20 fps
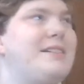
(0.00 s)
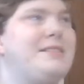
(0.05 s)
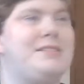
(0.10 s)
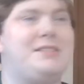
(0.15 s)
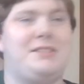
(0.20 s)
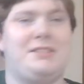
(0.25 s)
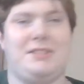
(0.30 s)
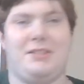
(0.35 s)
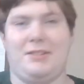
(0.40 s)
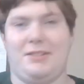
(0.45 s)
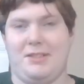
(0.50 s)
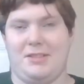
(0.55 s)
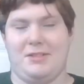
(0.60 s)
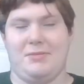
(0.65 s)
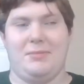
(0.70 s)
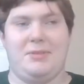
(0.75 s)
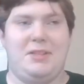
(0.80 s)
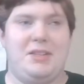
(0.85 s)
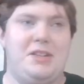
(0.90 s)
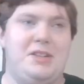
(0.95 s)
so it
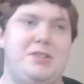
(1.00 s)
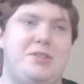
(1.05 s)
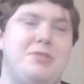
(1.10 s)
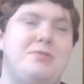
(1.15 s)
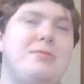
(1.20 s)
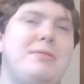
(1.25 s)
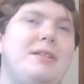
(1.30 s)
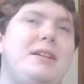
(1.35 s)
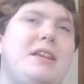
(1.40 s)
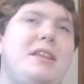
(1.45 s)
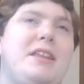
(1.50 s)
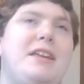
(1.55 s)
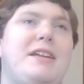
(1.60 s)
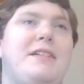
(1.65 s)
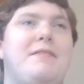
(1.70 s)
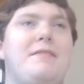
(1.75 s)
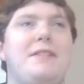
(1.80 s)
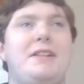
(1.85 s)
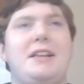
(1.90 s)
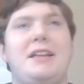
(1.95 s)
doesn't really do
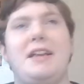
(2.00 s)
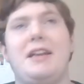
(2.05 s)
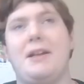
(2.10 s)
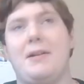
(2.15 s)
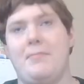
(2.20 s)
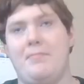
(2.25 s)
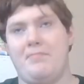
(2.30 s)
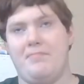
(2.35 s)
anything really.